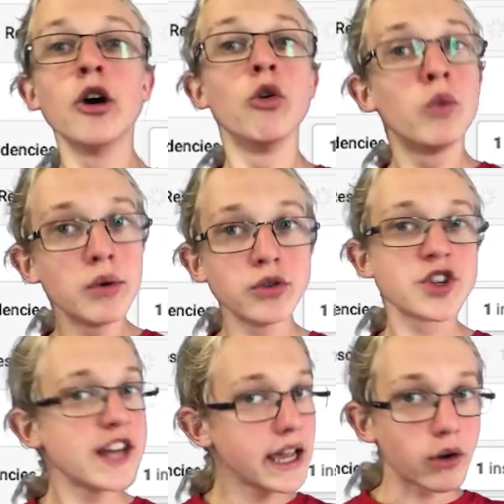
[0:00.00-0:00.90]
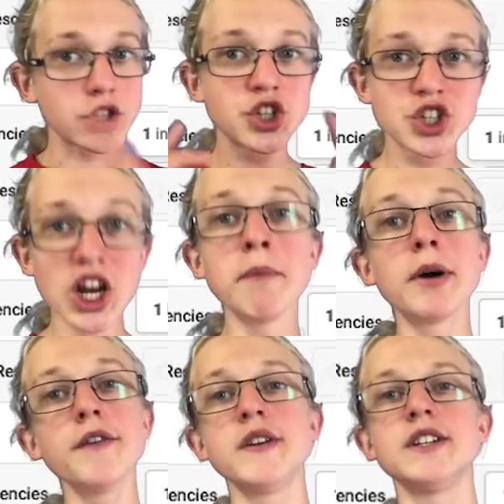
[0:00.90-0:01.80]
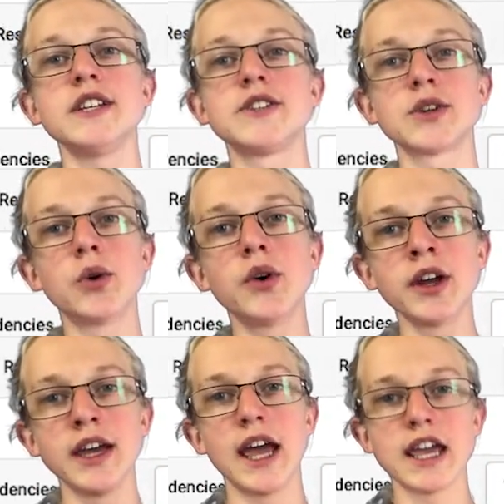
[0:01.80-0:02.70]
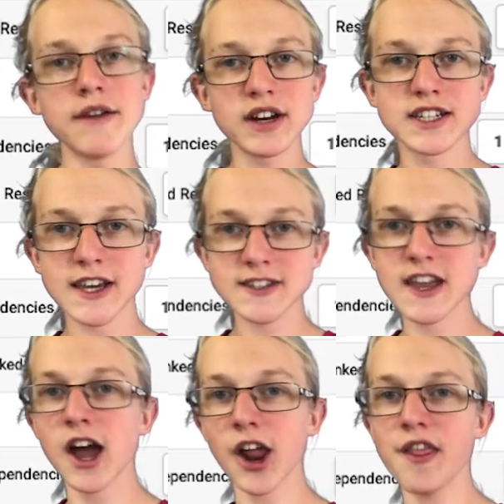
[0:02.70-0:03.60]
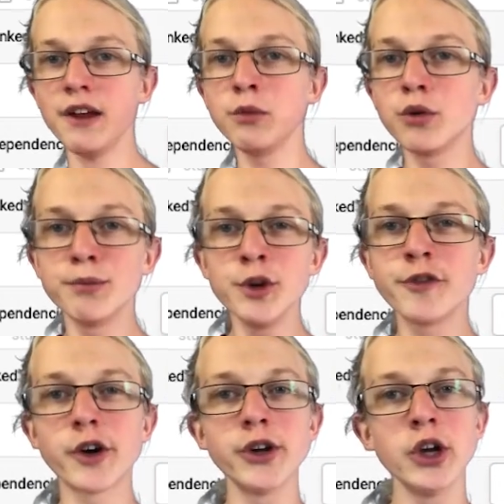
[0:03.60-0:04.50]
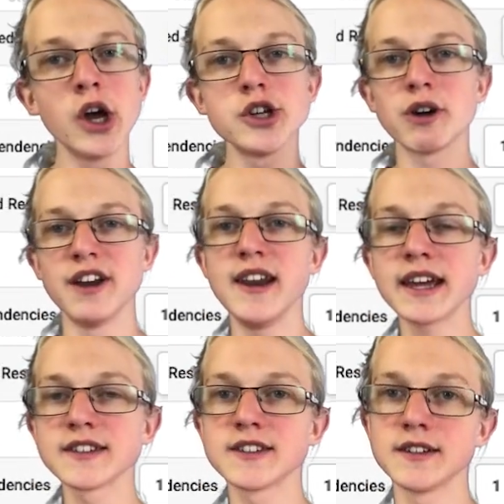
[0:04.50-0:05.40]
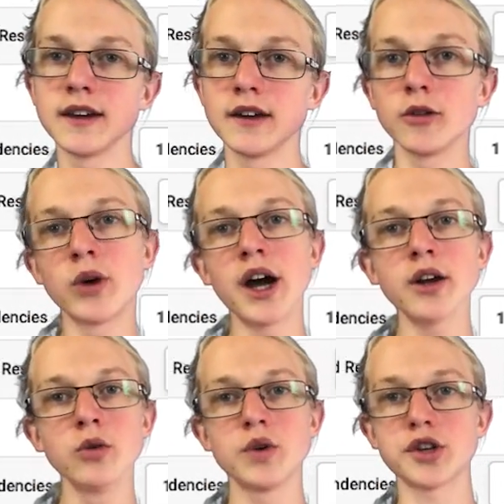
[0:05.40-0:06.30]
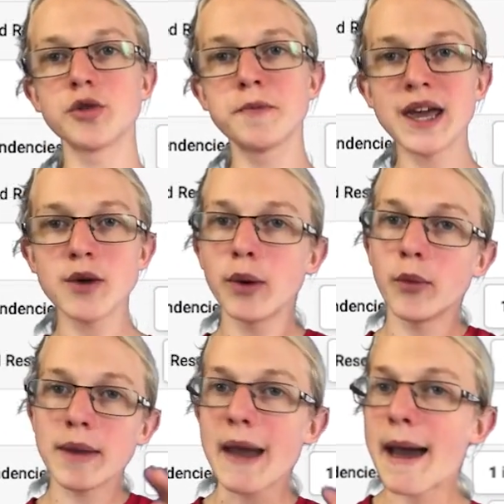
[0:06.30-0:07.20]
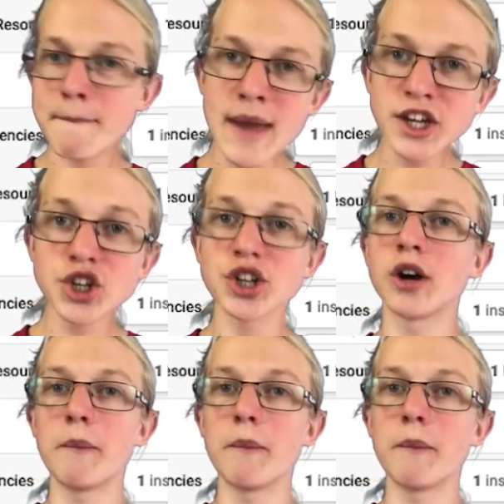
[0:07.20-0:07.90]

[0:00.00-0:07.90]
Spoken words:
We will now jump over to Discord and give it a test out, and then we'll move on to our next one, which will be when we mention a